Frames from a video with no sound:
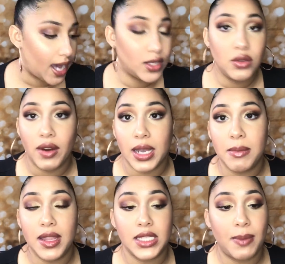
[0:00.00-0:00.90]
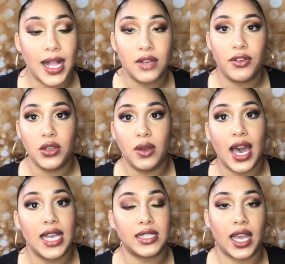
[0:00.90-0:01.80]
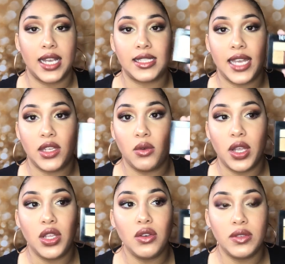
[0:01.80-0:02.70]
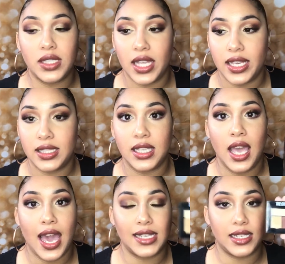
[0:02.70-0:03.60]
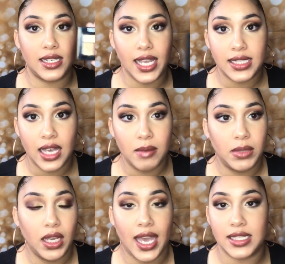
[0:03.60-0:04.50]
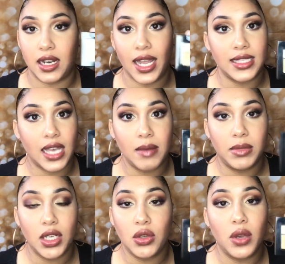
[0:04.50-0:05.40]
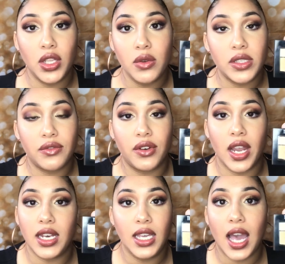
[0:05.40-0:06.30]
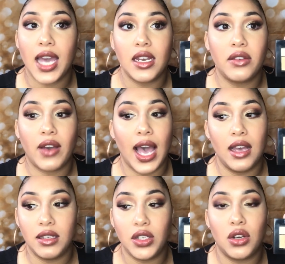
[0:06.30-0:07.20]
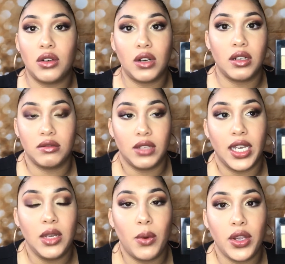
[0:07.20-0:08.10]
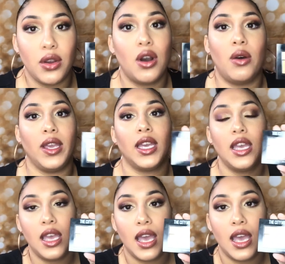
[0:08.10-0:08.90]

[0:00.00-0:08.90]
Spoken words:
I do recommend this palette for you guys. Like I said, you can use this as a daytime look, as a nighttime look. You can use it for any kind of, you know, anywhere you're going.